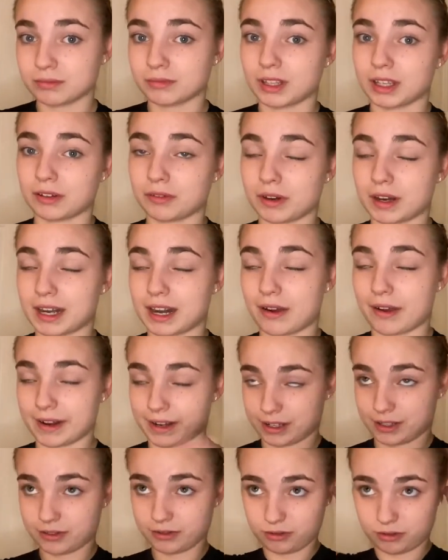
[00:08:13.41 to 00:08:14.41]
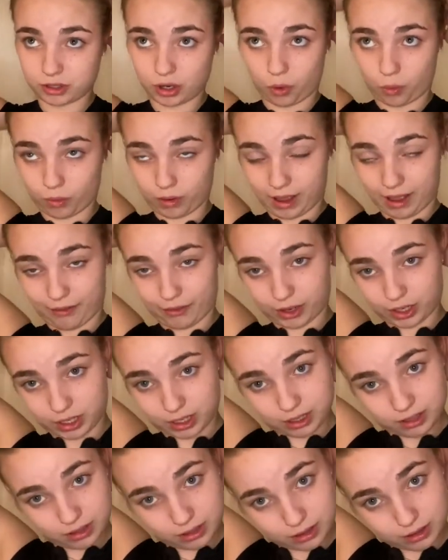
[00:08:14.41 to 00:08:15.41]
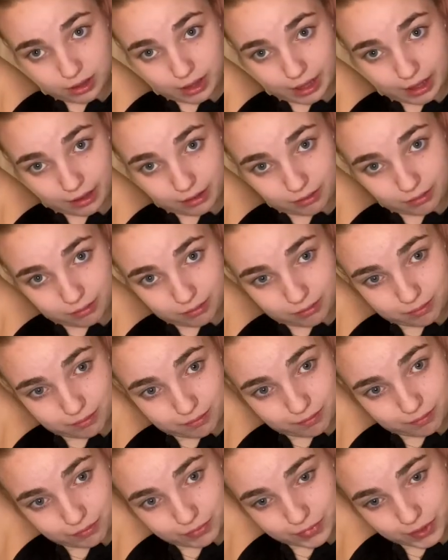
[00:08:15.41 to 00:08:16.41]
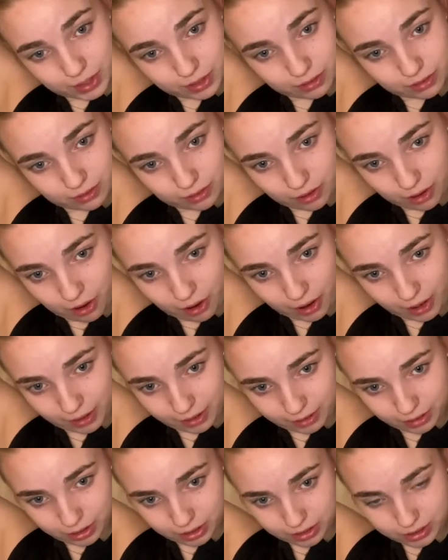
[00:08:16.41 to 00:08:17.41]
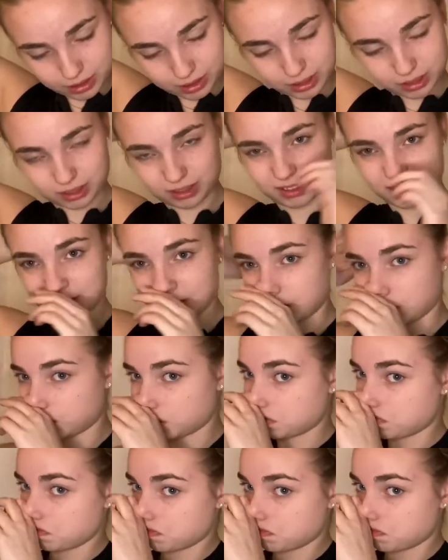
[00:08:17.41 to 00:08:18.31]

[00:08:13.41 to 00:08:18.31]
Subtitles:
Like right now, I don't have any that are in good condition.